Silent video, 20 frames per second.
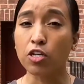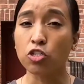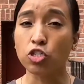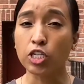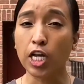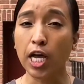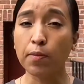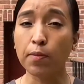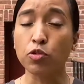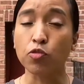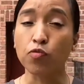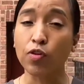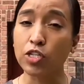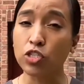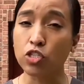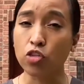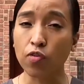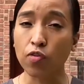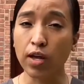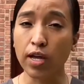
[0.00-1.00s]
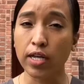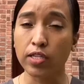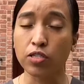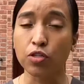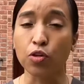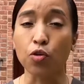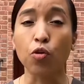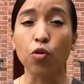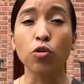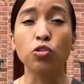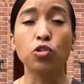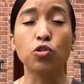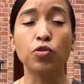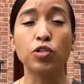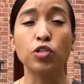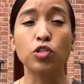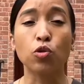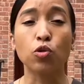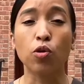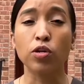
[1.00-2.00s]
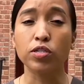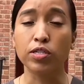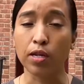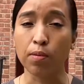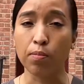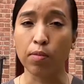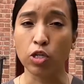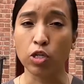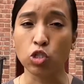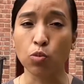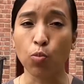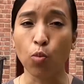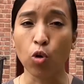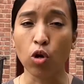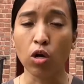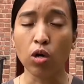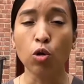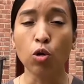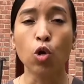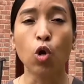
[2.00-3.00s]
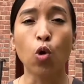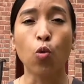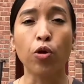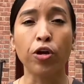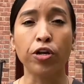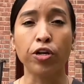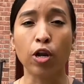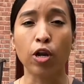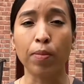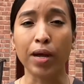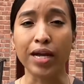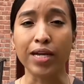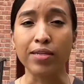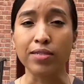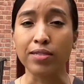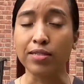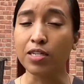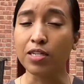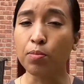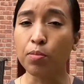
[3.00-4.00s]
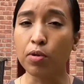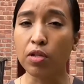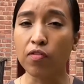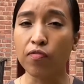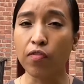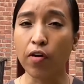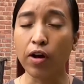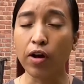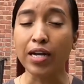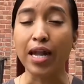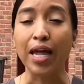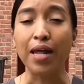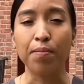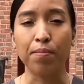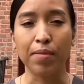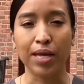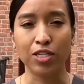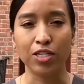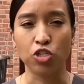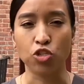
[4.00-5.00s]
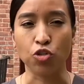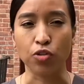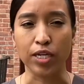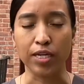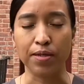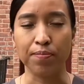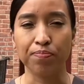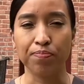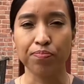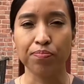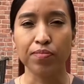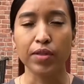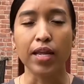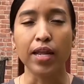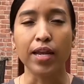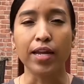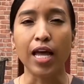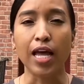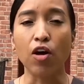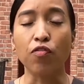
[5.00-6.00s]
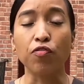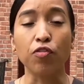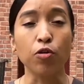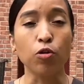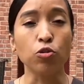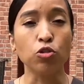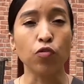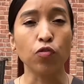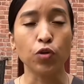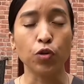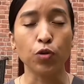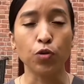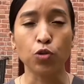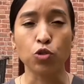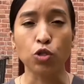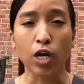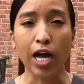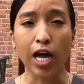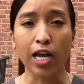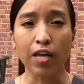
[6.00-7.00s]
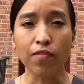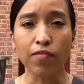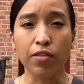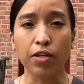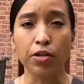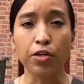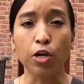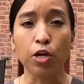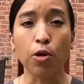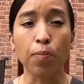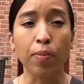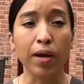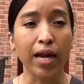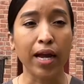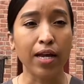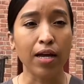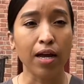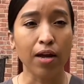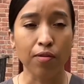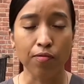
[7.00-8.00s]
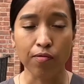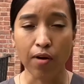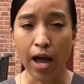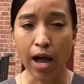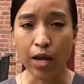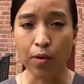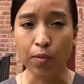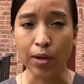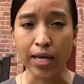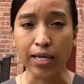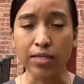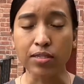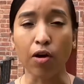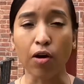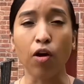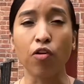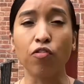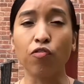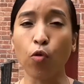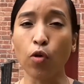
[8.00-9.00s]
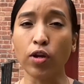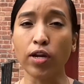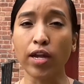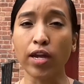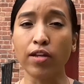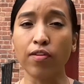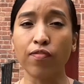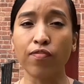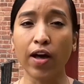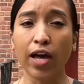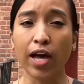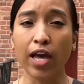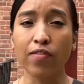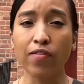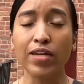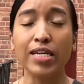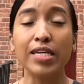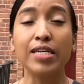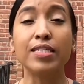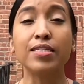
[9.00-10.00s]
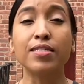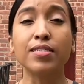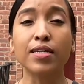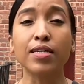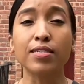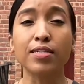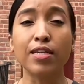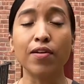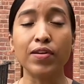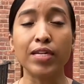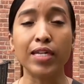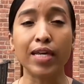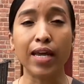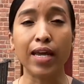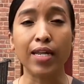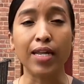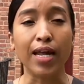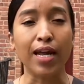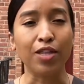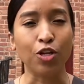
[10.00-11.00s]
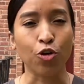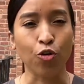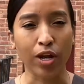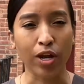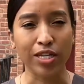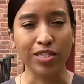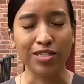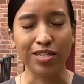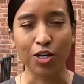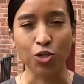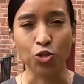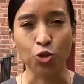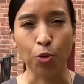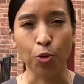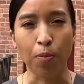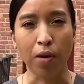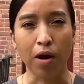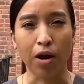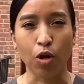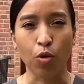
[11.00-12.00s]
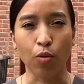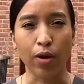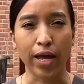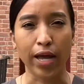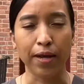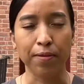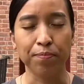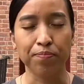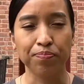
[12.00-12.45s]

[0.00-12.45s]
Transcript: shops, restaurants, grocery stores, and much more. We're nearby Kissena Boulevard and Main Street. Now, for those of you who drive, the nearby highways are 495, 678, and the Grand Central Parkway.